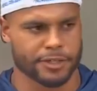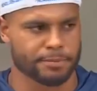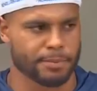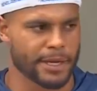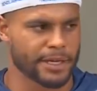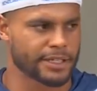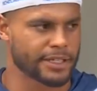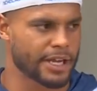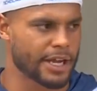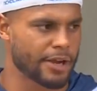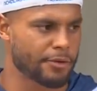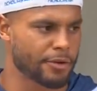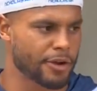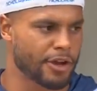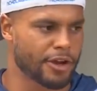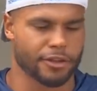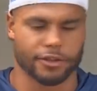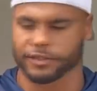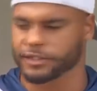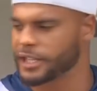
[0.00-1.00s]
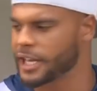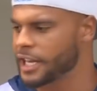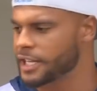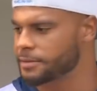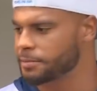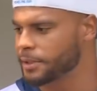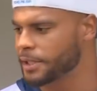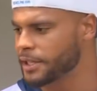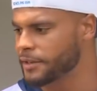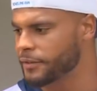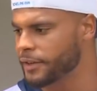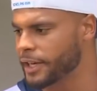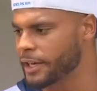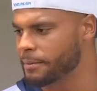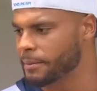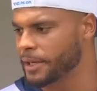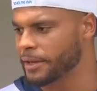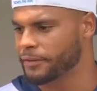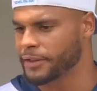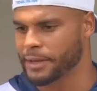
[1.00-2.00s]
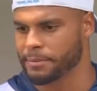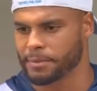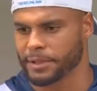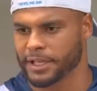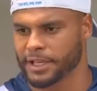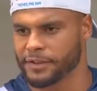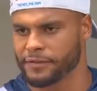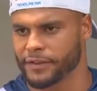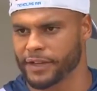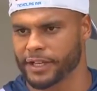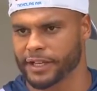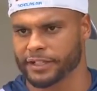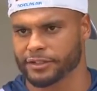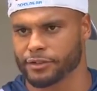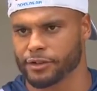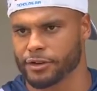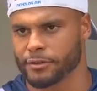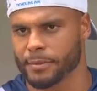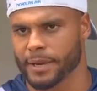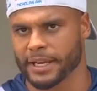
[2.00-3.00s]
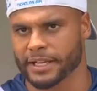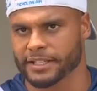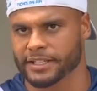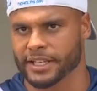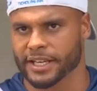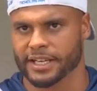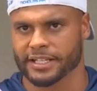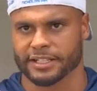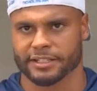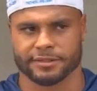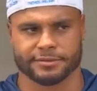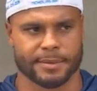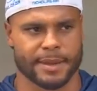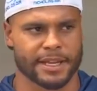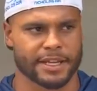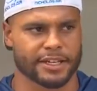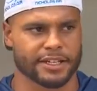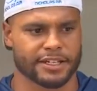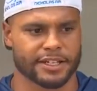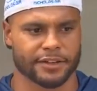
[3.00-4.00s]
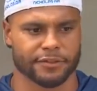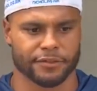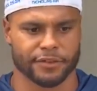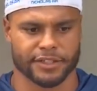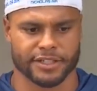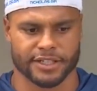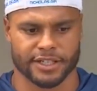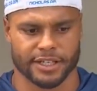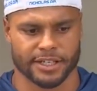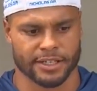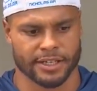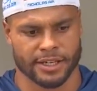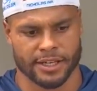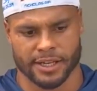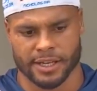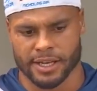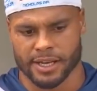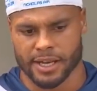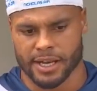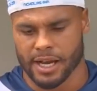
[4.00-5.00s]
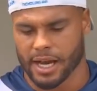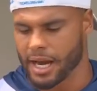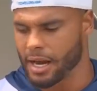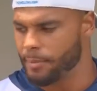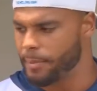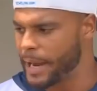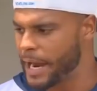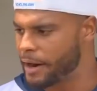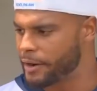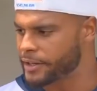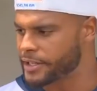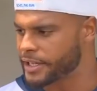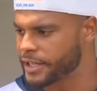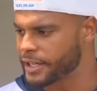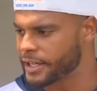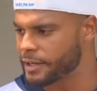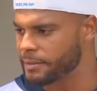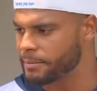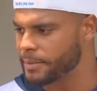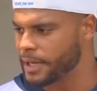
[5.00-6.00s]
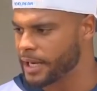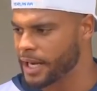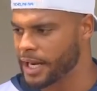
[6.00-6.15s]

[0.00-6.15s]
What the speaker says: respect what all those guys believe in. I mean, if they believe in it's going to make a change and it's making a difference, then power to them.